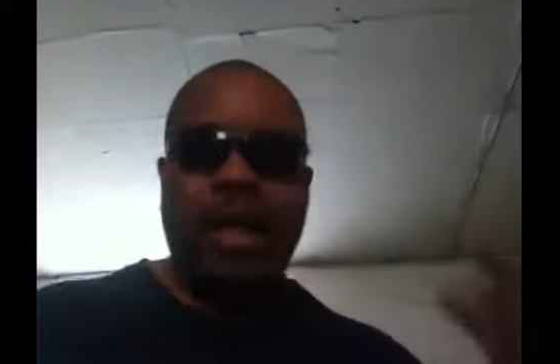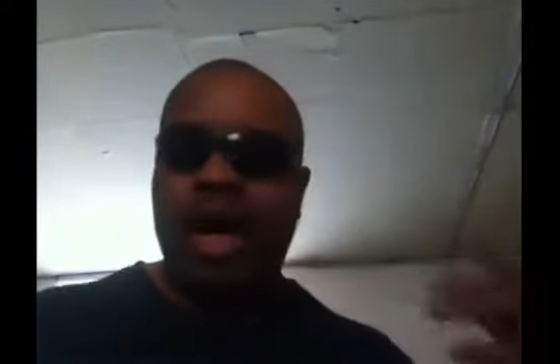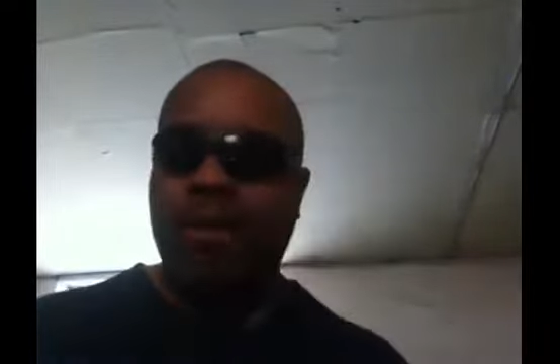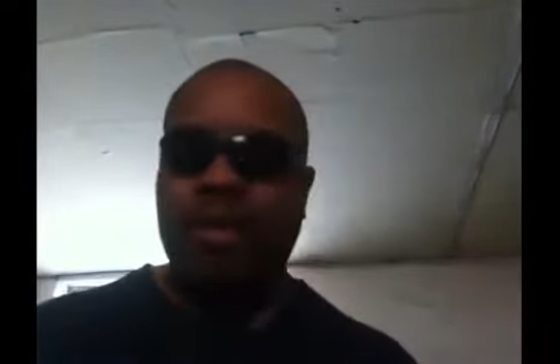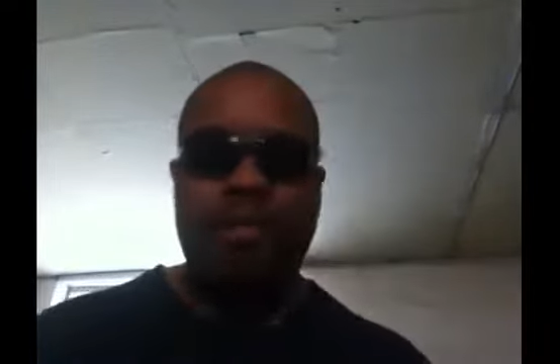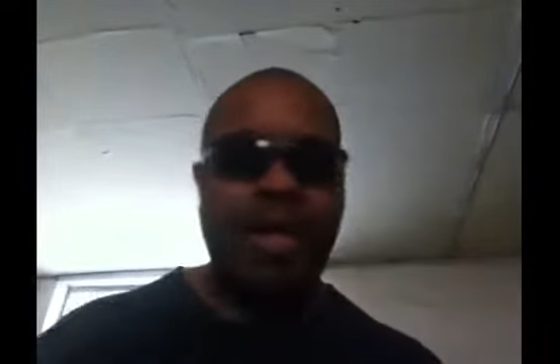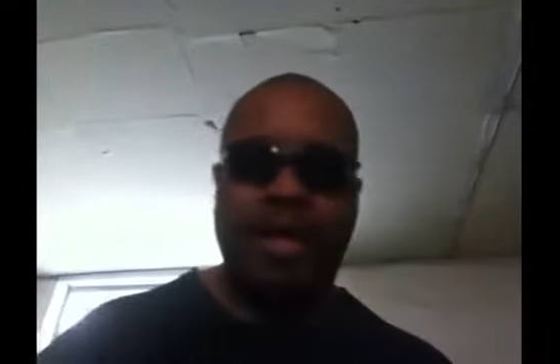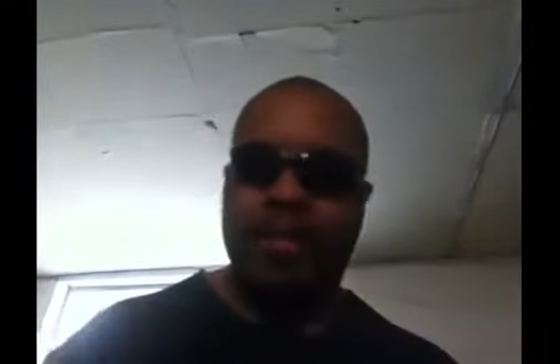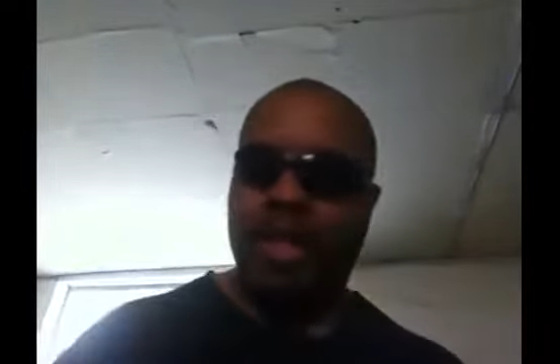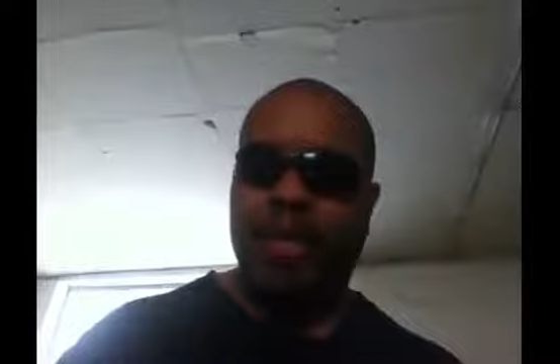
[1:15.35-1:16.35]
I'm
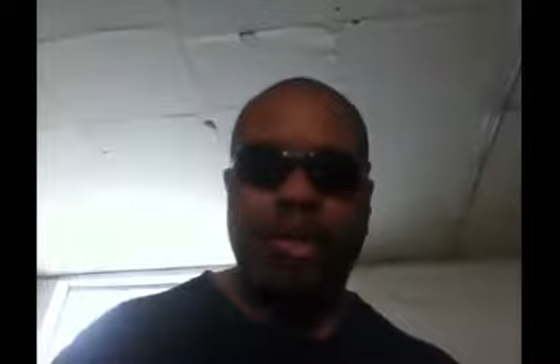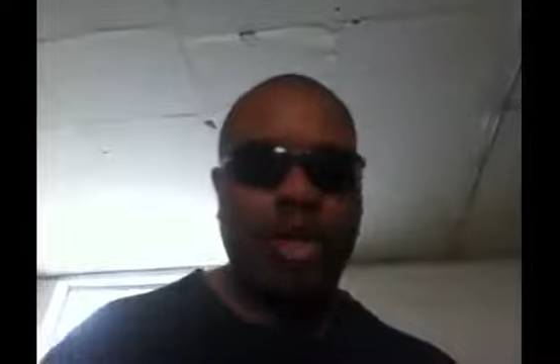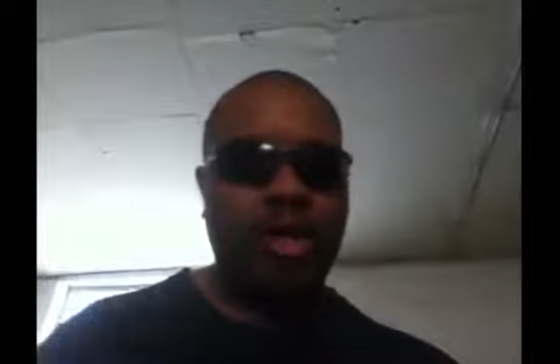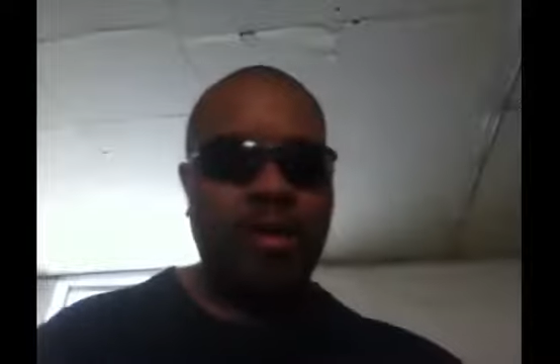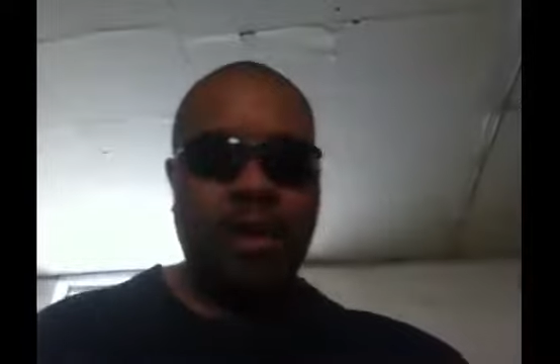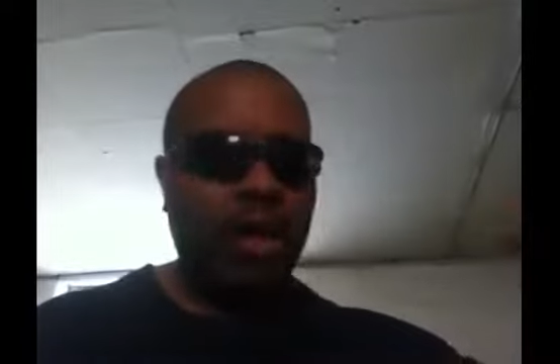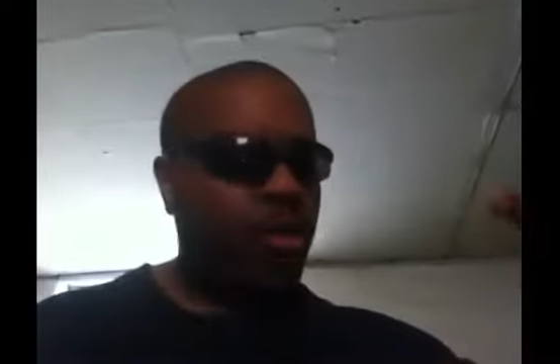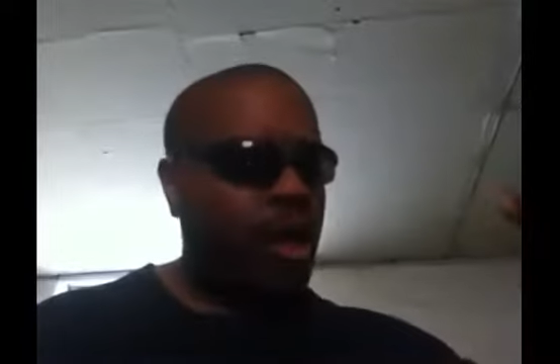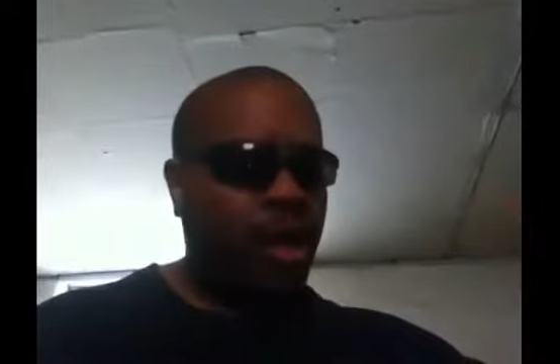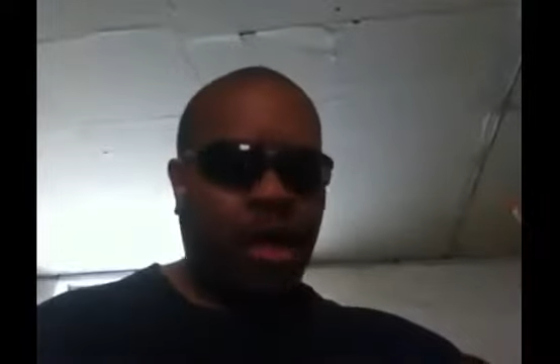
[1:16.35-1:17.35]
debating, man. We're talking
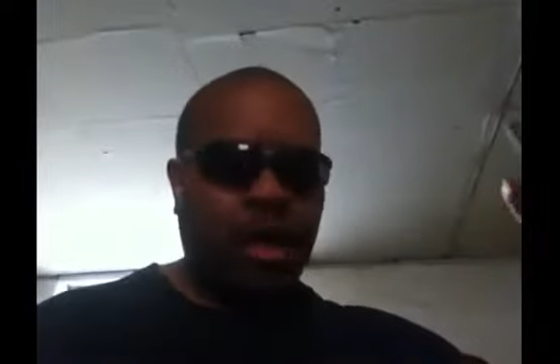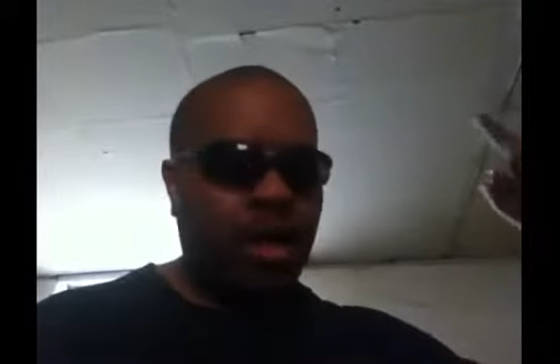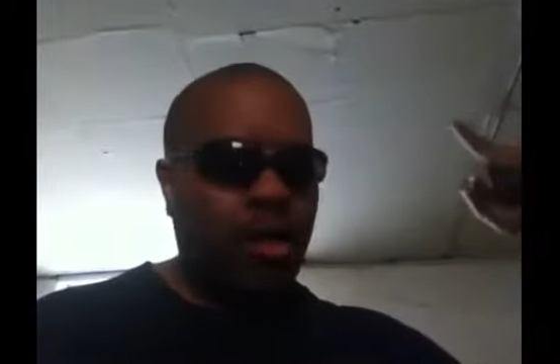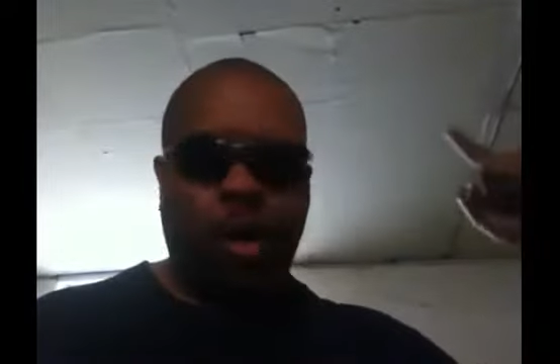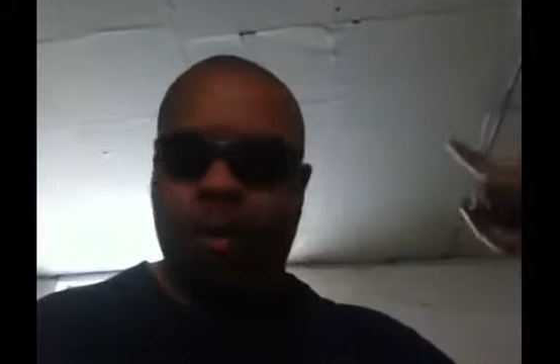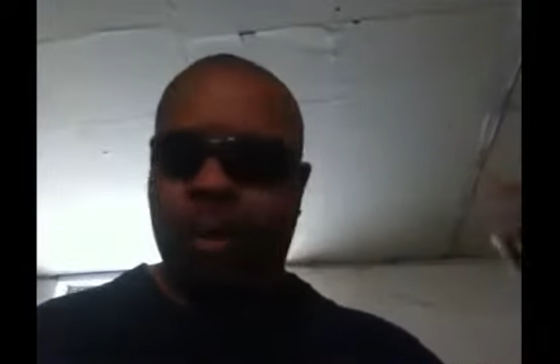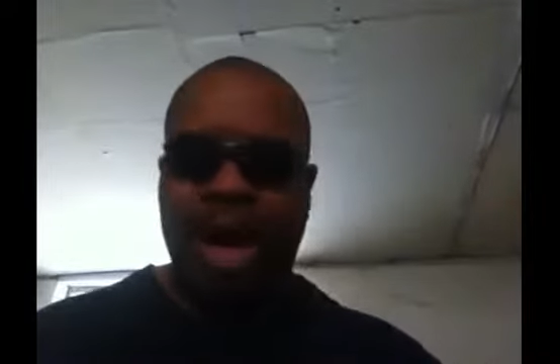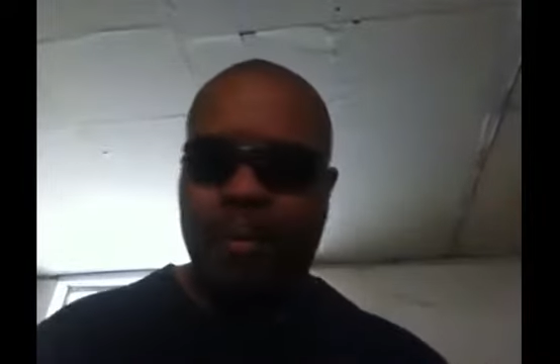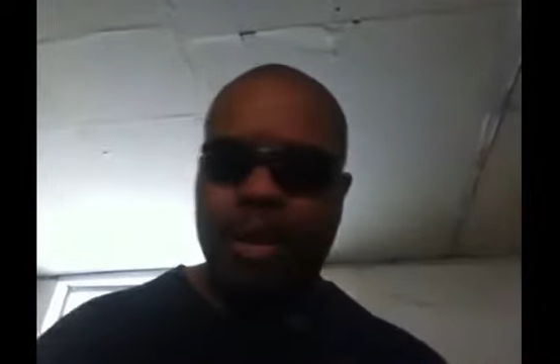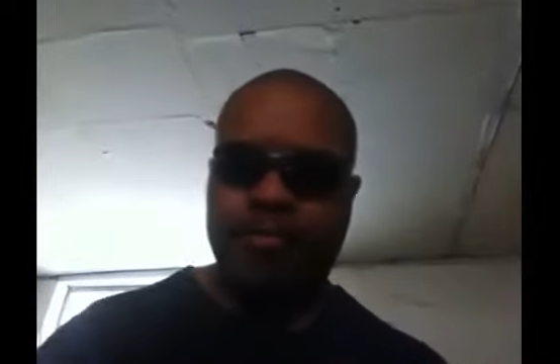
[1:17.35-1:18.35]
about
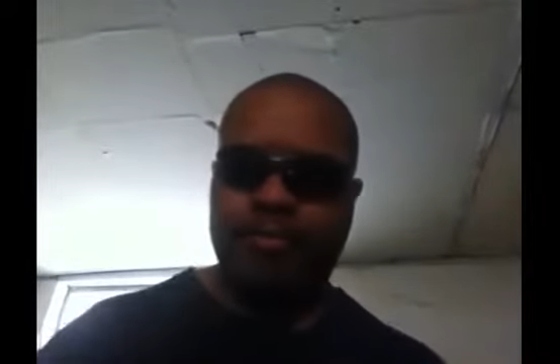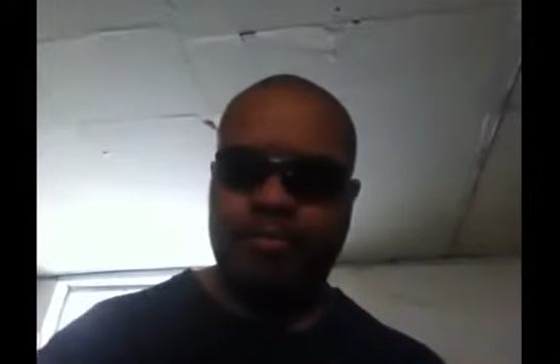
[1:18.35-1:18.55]
Obama.